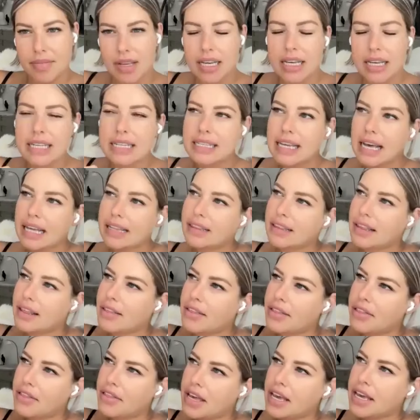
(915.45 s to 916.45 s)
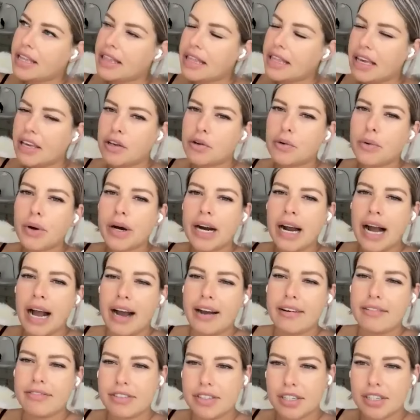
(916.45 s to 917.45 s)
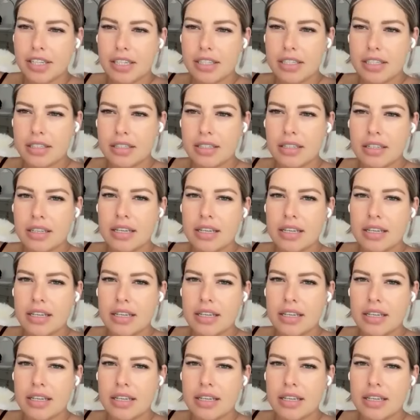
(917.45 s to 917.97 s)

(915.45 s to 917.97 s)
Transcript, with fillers: is that the thing that you are after